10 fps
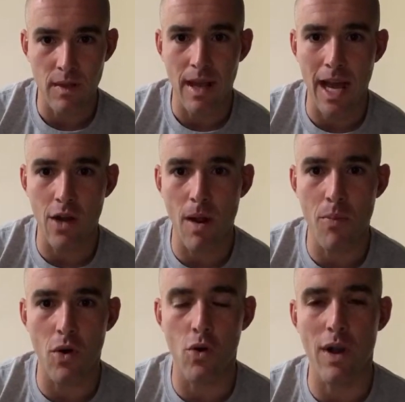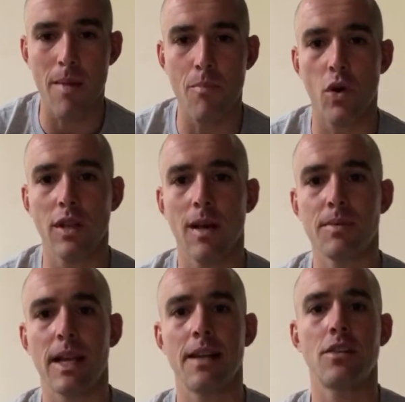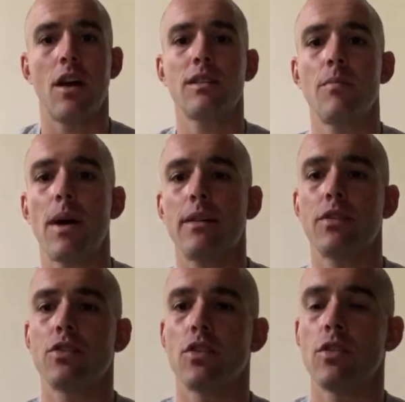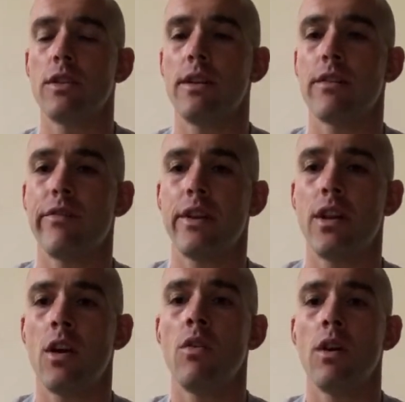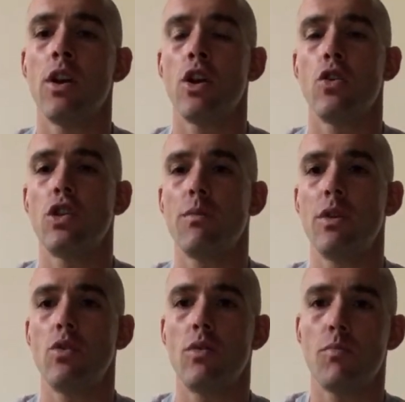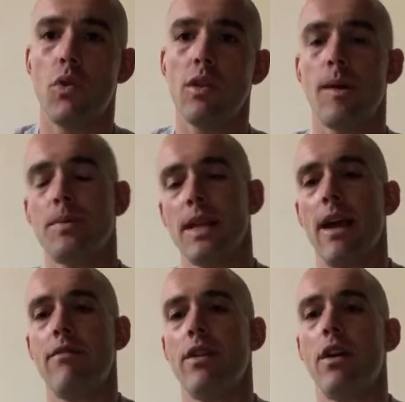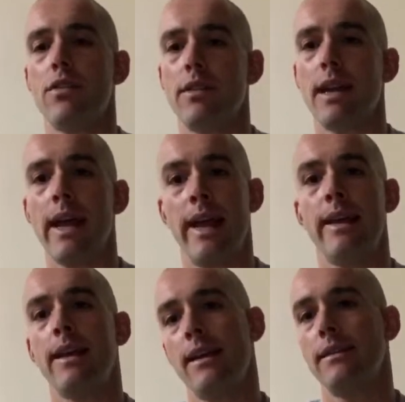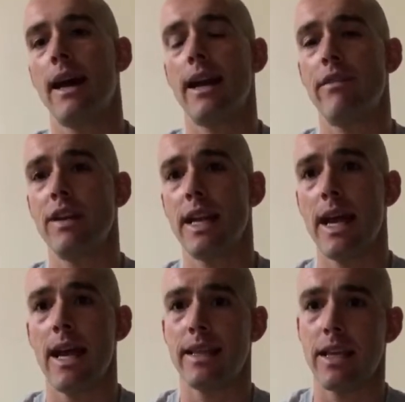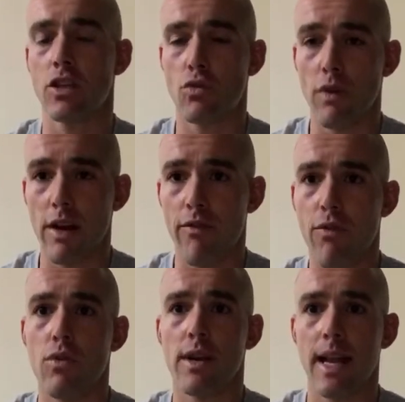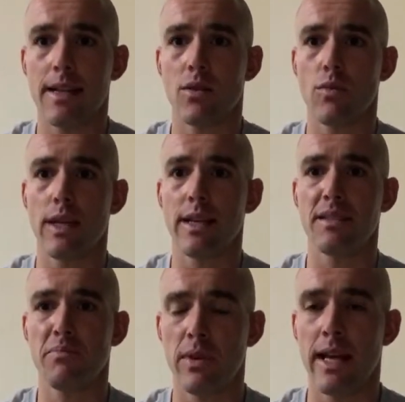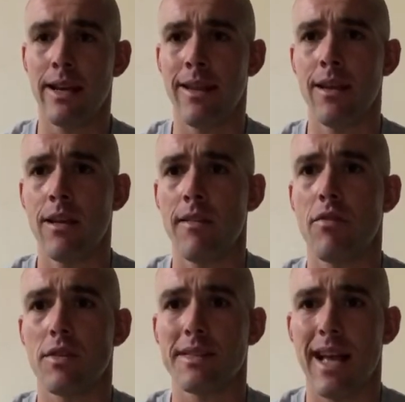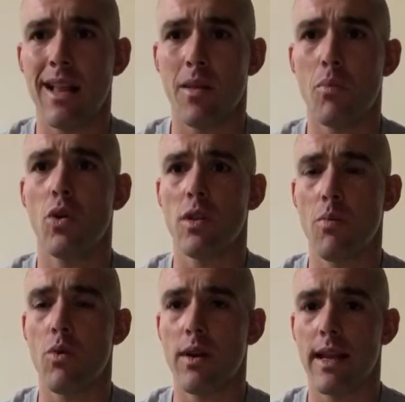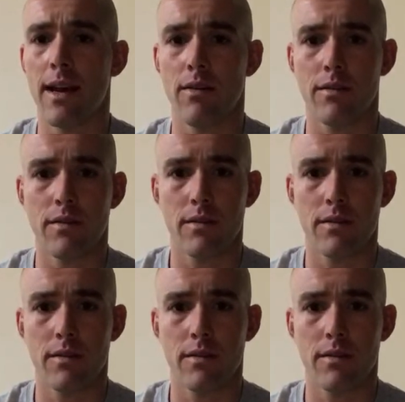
How do I program pull-ups? I talked about this earlier in the video. You should be doing pull-ups every other day, not every day. I think three to four days a week is plenty for a solid pull-up workout.